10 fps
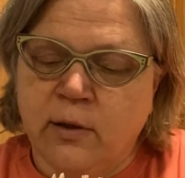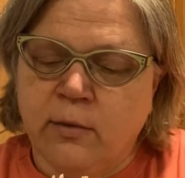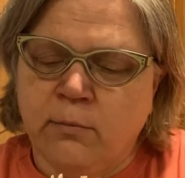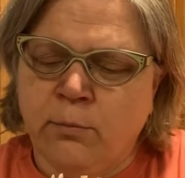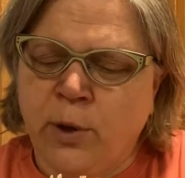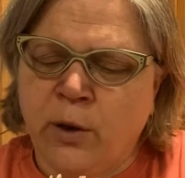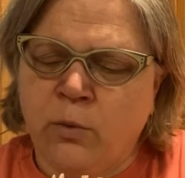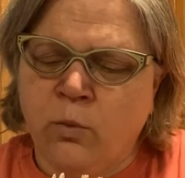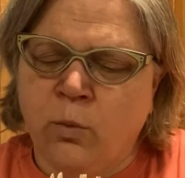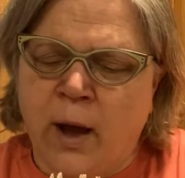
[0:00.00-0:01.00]
But
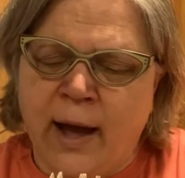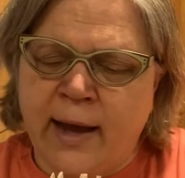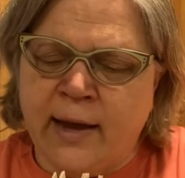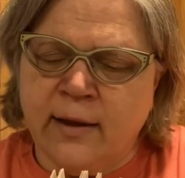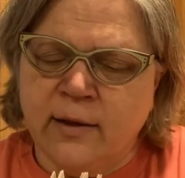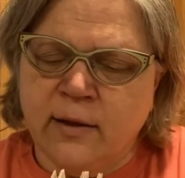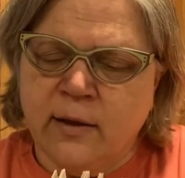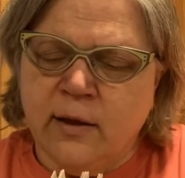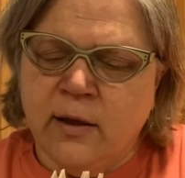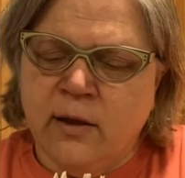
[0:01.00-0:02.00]
why?
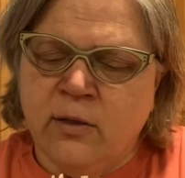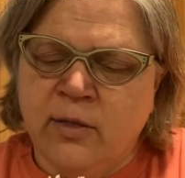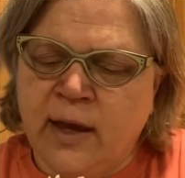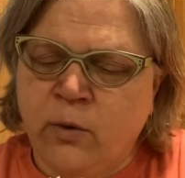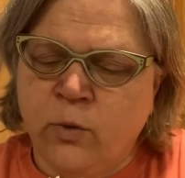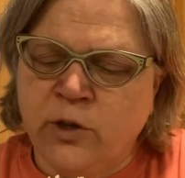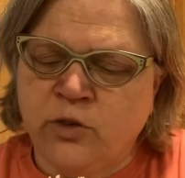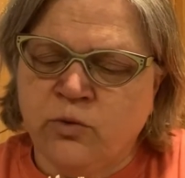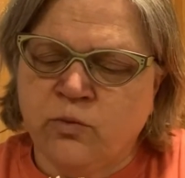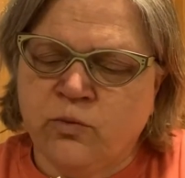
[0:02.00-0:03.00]
That
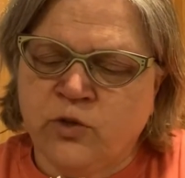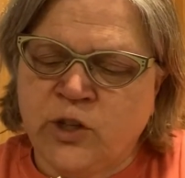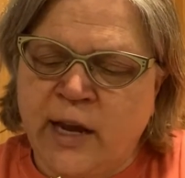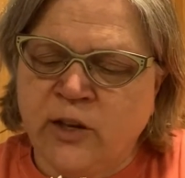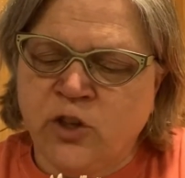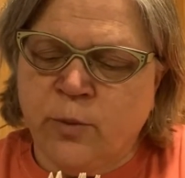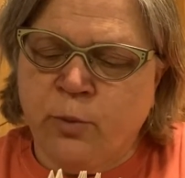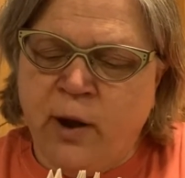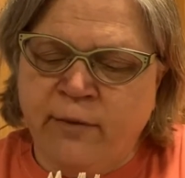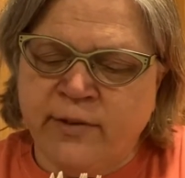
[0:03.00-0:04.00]
wouldn't change the
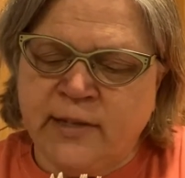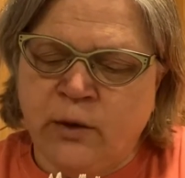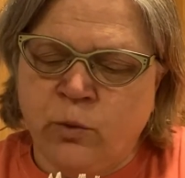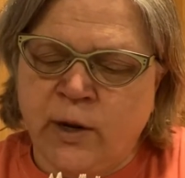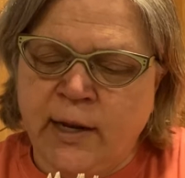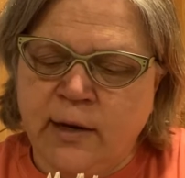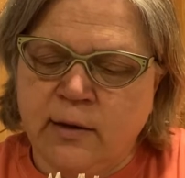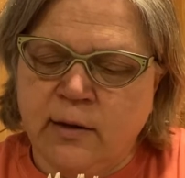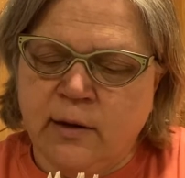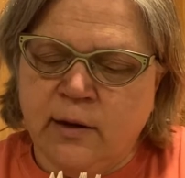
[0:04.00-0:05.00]
prophecy, would it?
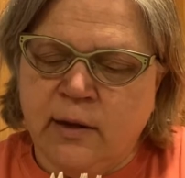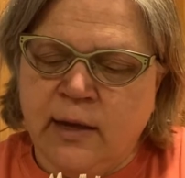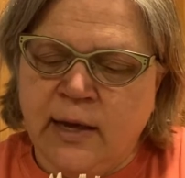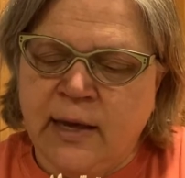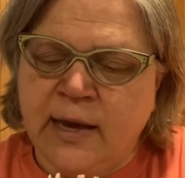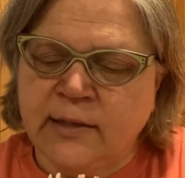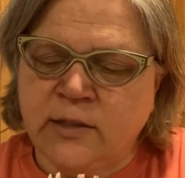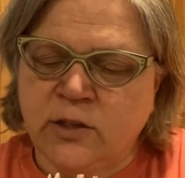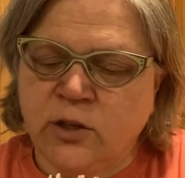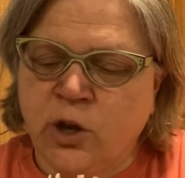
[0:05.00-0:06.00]
He
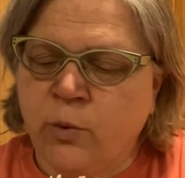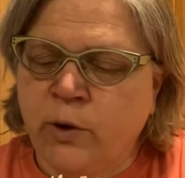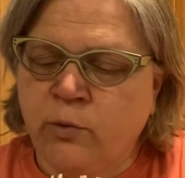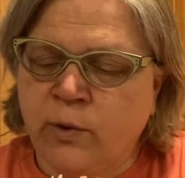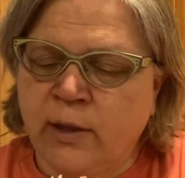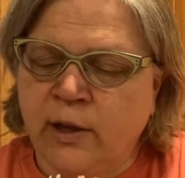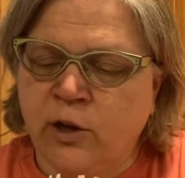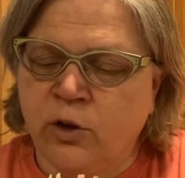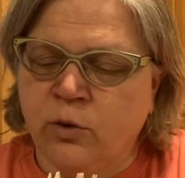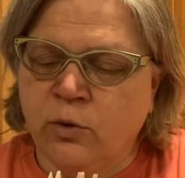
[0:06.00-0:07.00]
guessed no one really
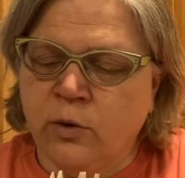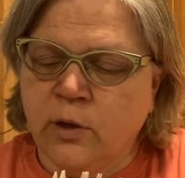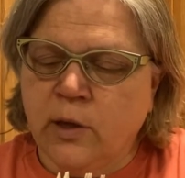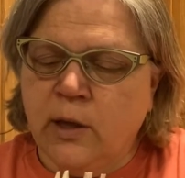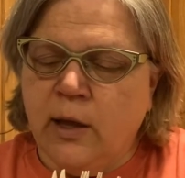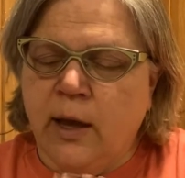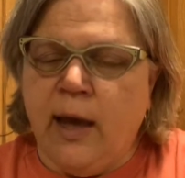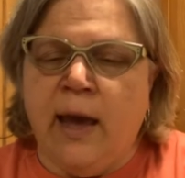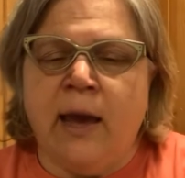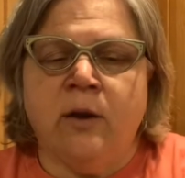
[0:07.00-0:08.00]
knew.
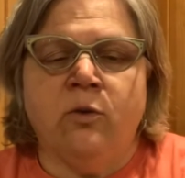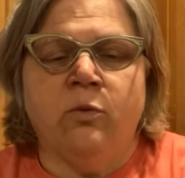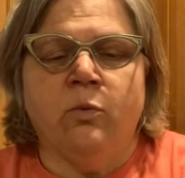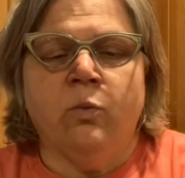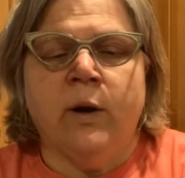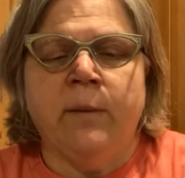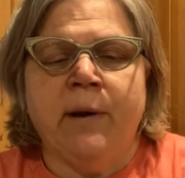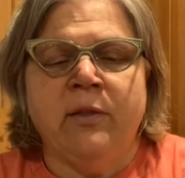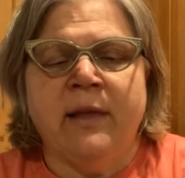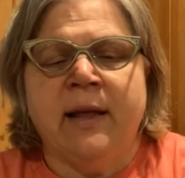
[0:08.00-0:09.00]
And what
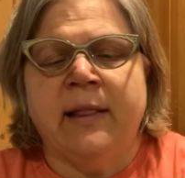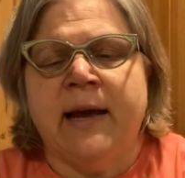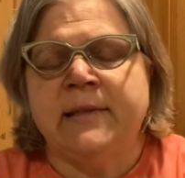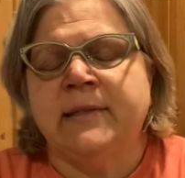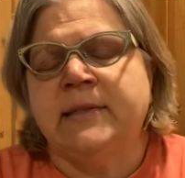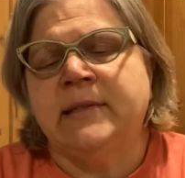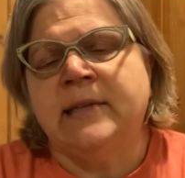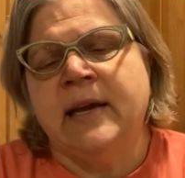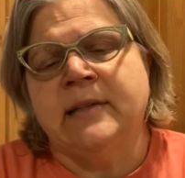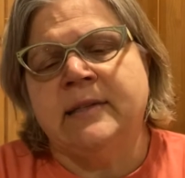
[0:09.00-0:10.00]
about that last
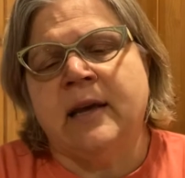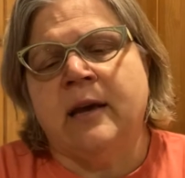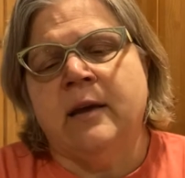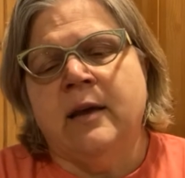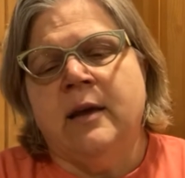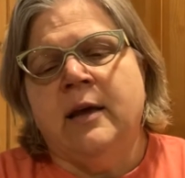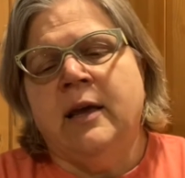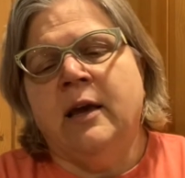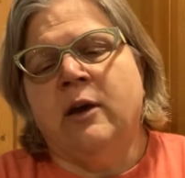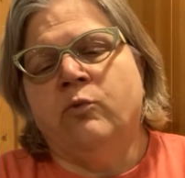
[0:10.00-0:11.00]
stanza?
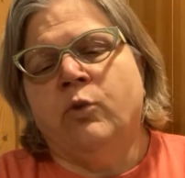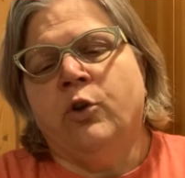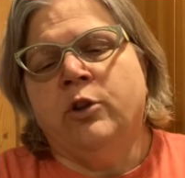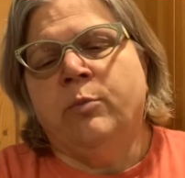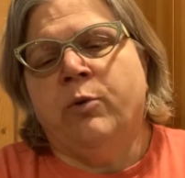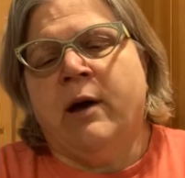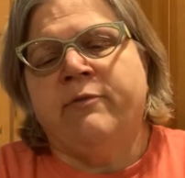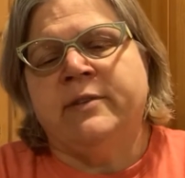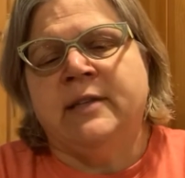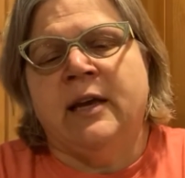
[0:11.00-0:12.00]
He unrolled the
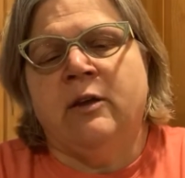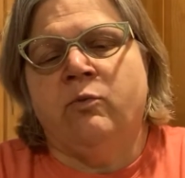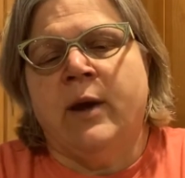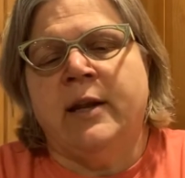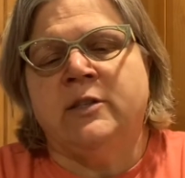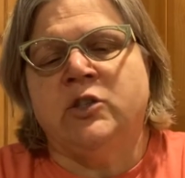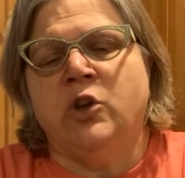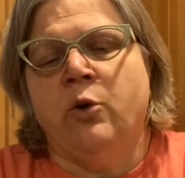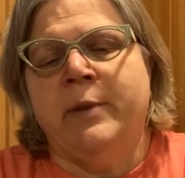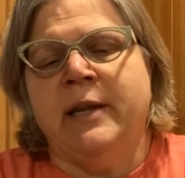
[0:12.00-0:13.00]
prophecy and read it
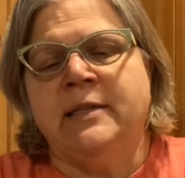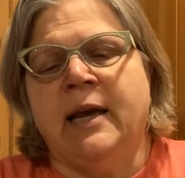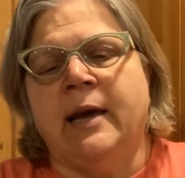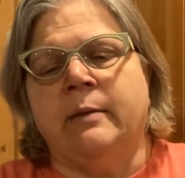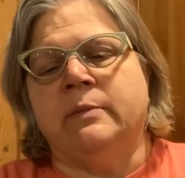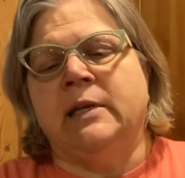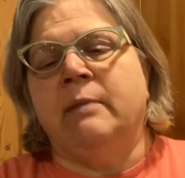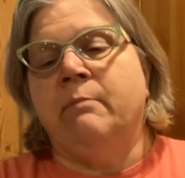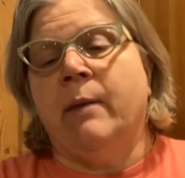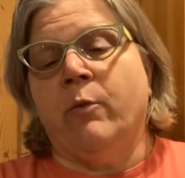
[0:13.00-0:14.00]
so many times
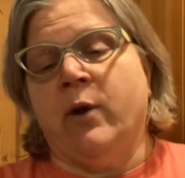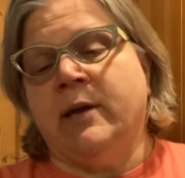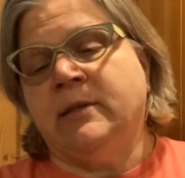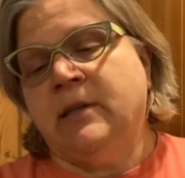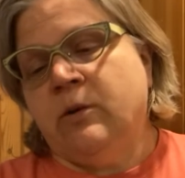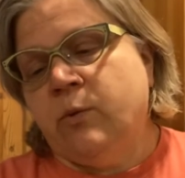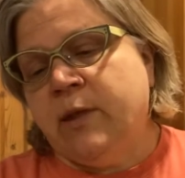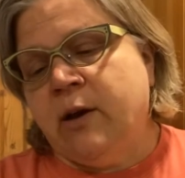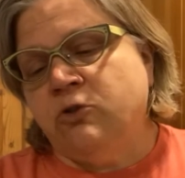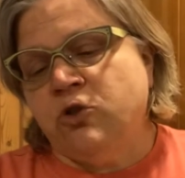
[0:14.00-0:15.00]
he memorized it
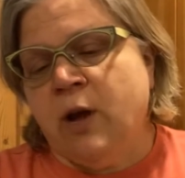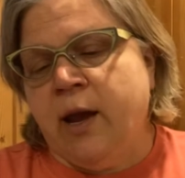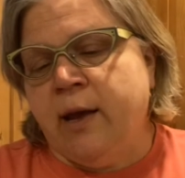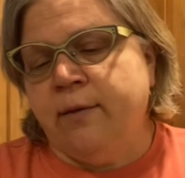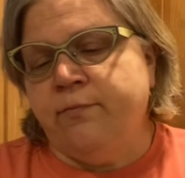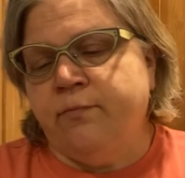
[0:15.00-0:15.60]
without trying.